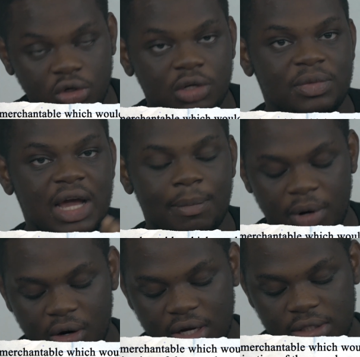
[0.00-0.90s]
not be
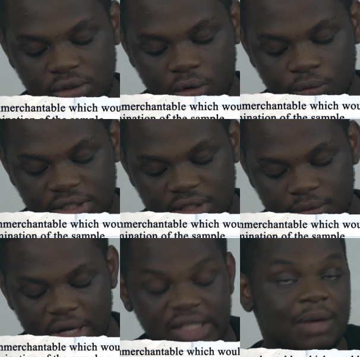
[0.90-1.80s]
apparent on
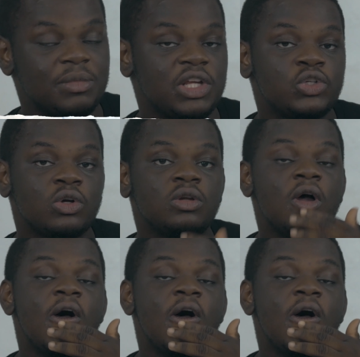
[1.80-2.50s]
reasonable examination